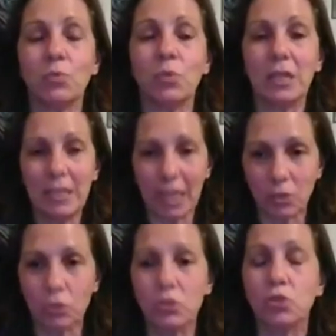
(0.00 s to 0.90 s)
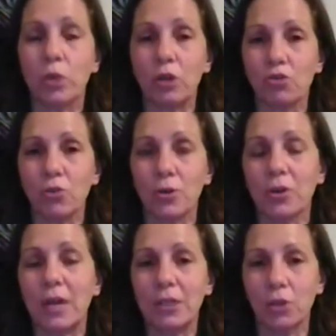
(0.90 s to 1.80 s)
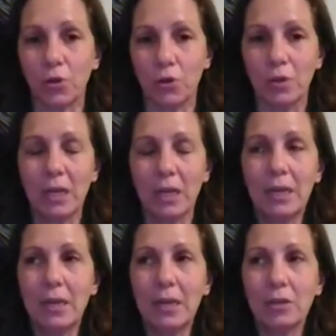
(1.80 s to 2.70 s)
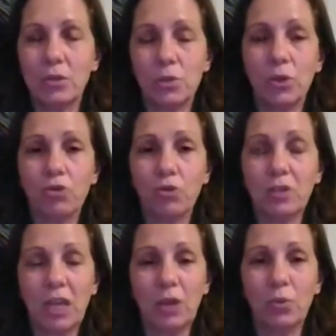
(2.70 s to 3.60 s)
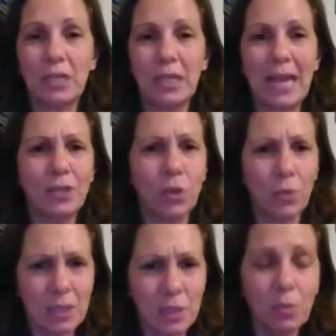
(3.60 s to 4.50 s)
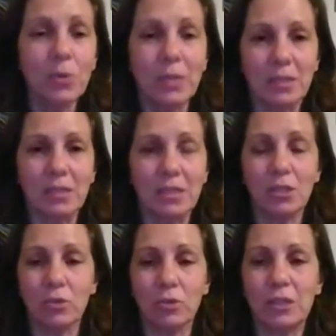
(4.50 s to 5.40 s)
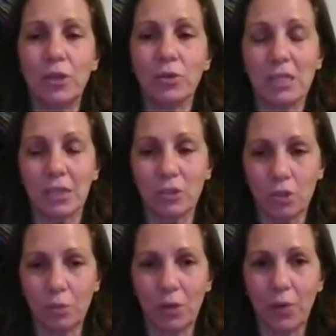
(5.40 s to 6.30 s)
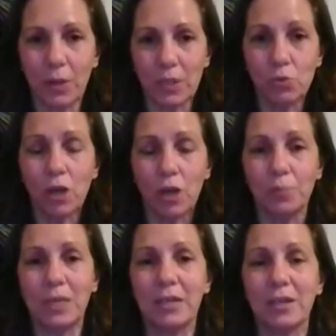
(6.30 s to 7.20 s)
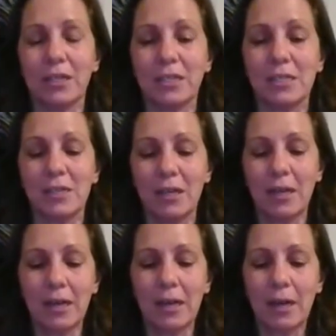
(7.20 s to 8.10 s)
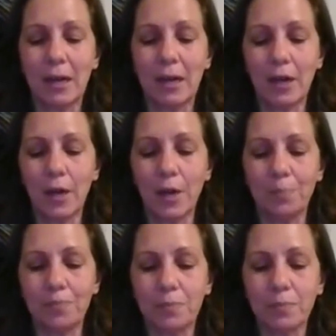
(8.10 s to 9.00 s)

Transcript: really get your structure and your, your structural integrity and your experience, your skill set to be very strong, because, um,